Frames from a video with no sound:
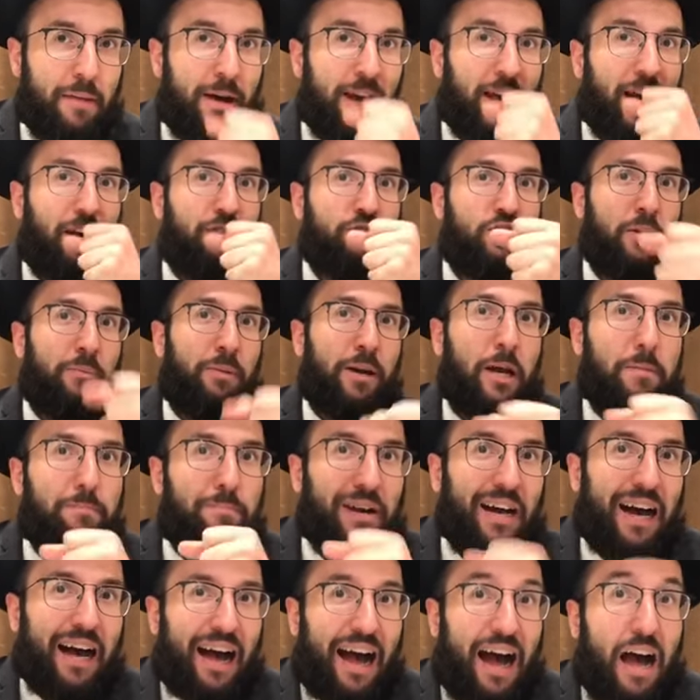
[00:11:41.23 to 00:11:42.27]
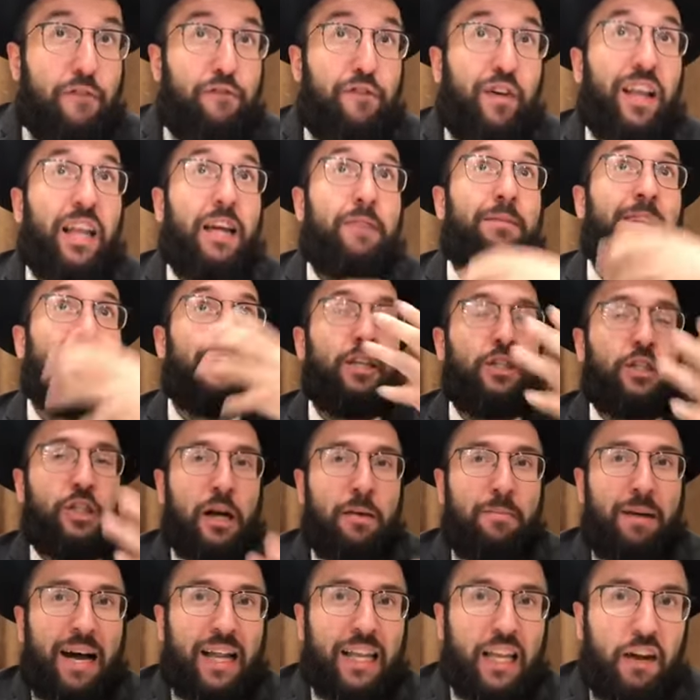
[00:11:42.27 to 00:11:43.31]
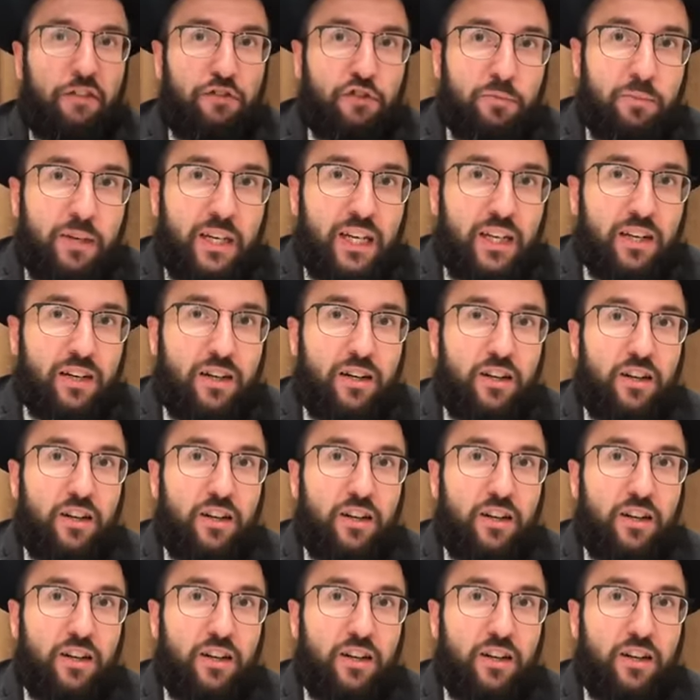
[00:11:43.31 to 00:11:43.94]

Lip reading: I gave somebody a bracha, I felt like my neshama left me.